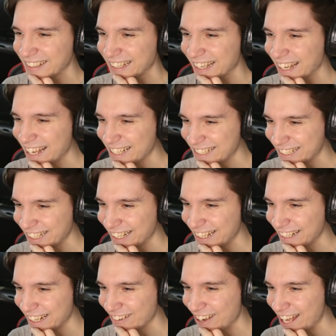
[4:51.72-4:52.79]
Yeah,
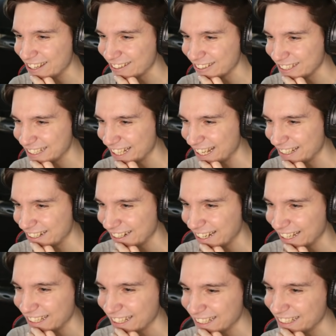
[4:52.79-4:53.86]
Shion and Hwan doing together
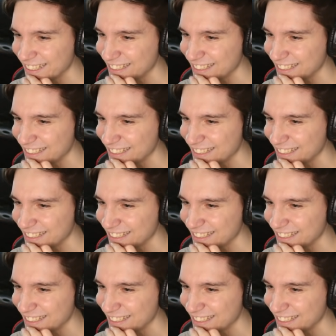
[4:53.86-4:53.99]
again.